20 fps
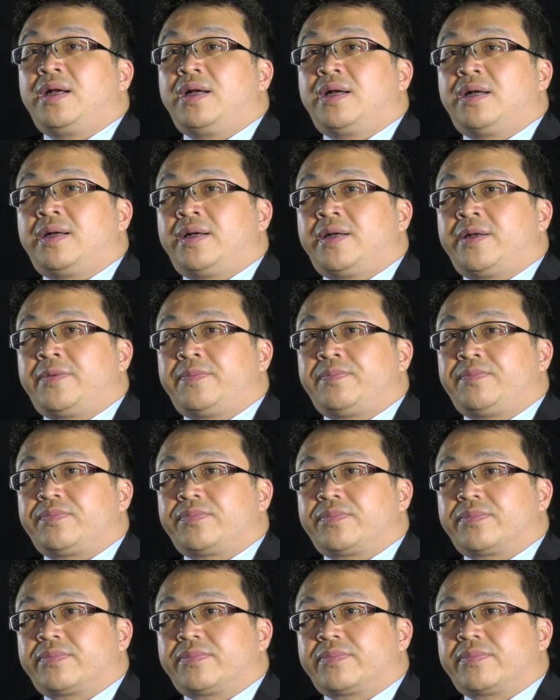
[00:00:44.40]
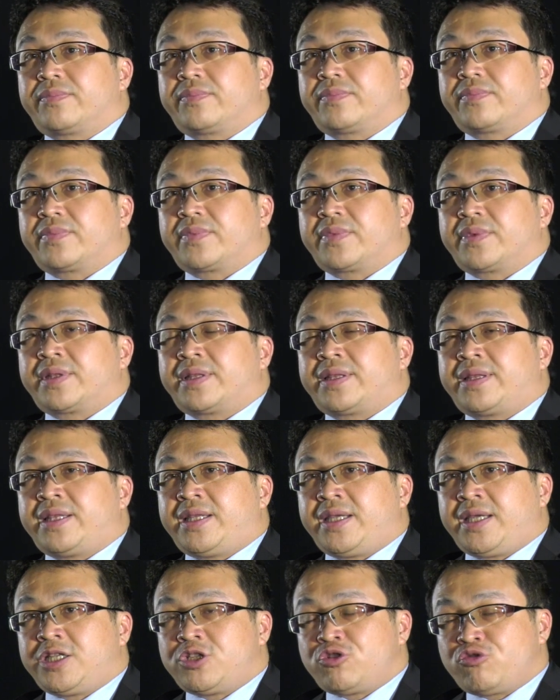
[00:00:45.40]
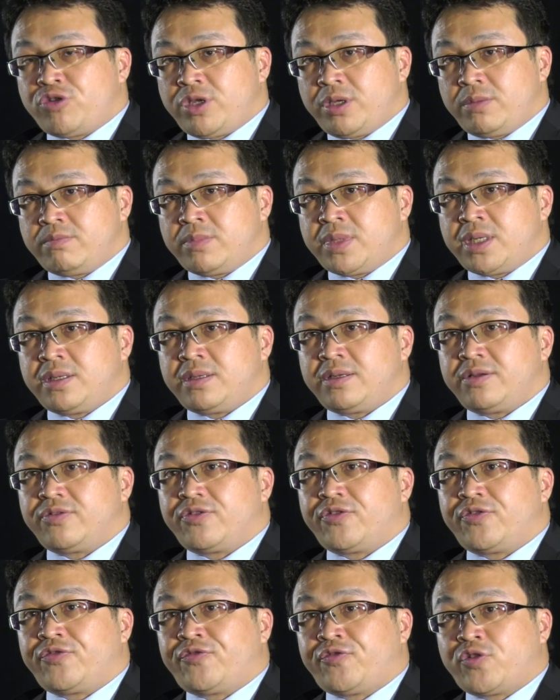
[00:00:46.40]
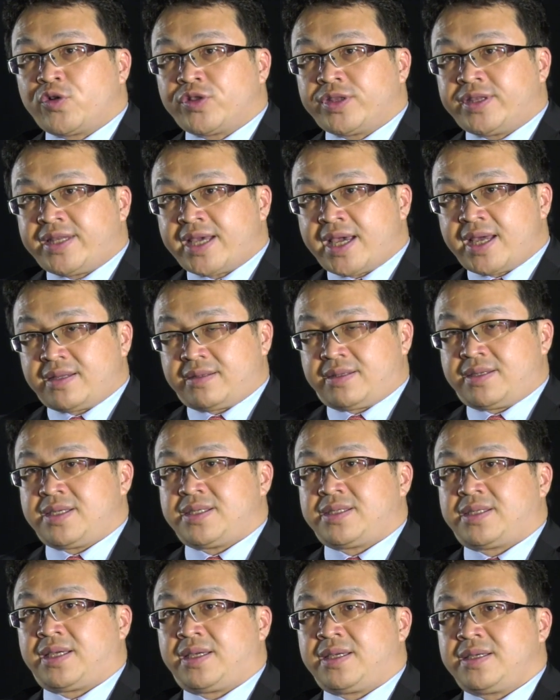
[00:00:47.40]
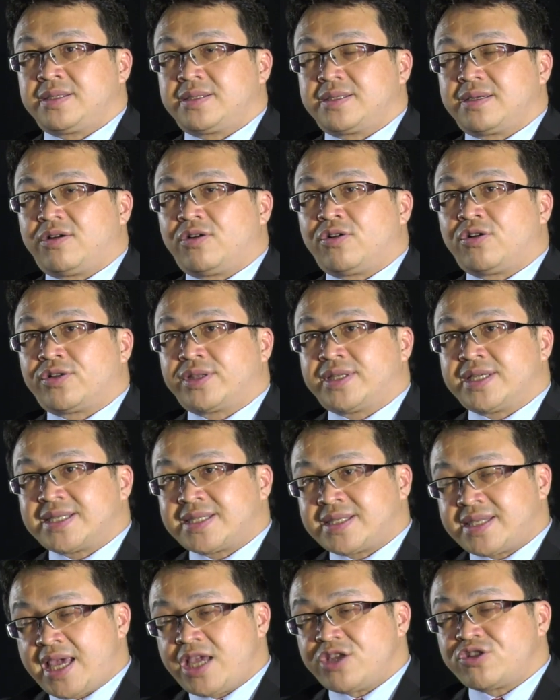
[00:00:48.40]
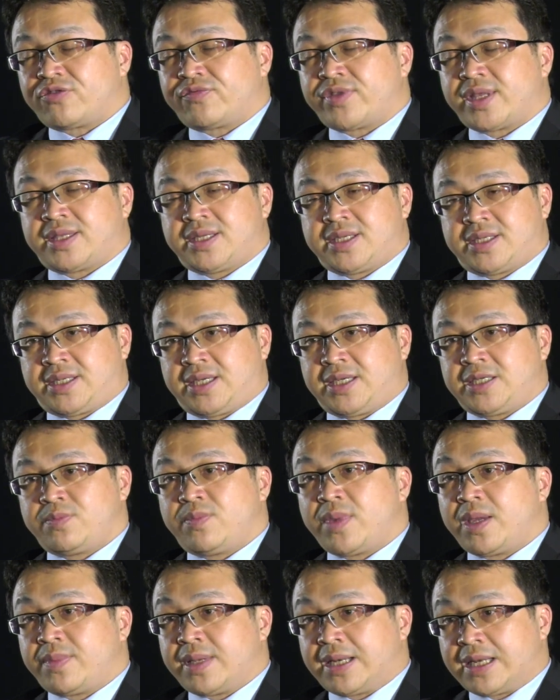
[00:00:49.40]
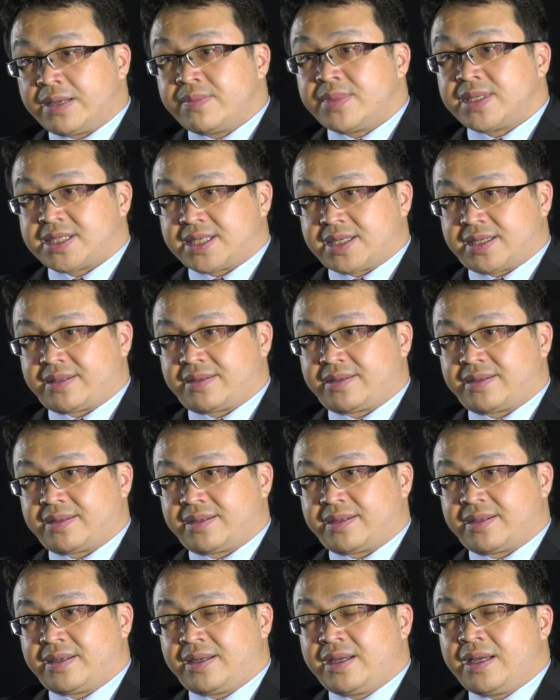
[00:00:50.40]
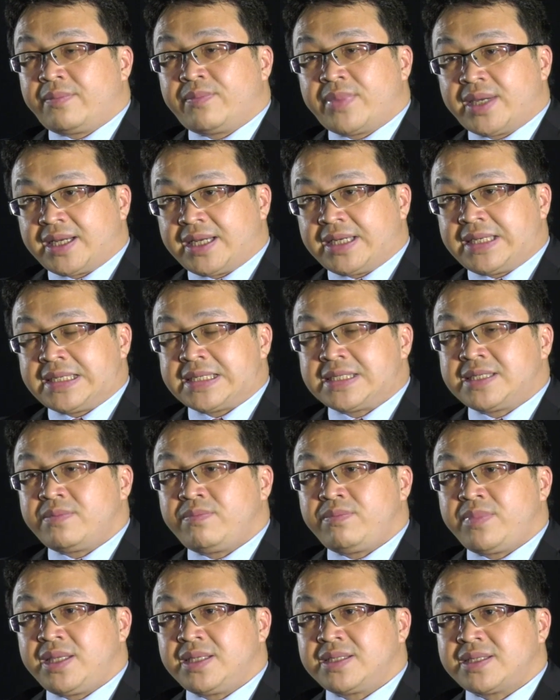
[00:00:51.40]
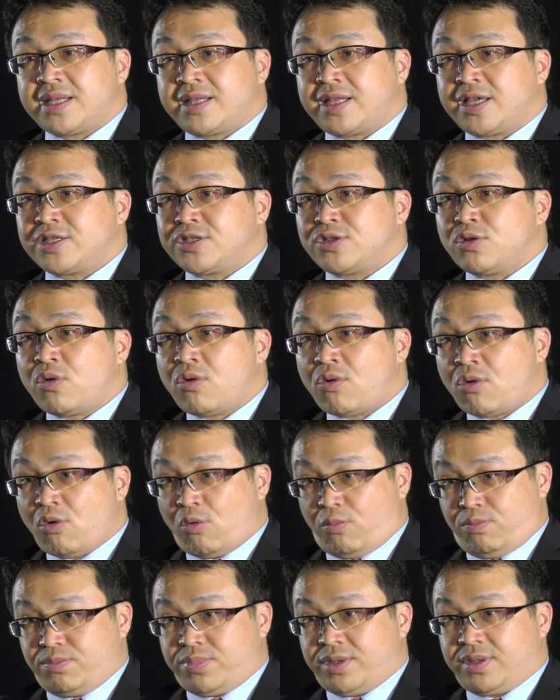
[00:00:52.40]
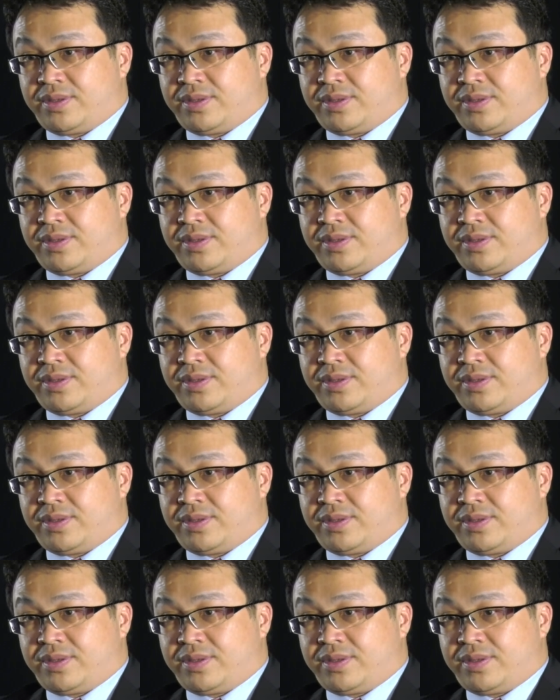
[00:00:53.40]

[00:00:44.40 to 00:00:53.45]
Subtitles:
the treatment for that disease or the stage of that disease may be limited, but it doesn't mean that there's no hope.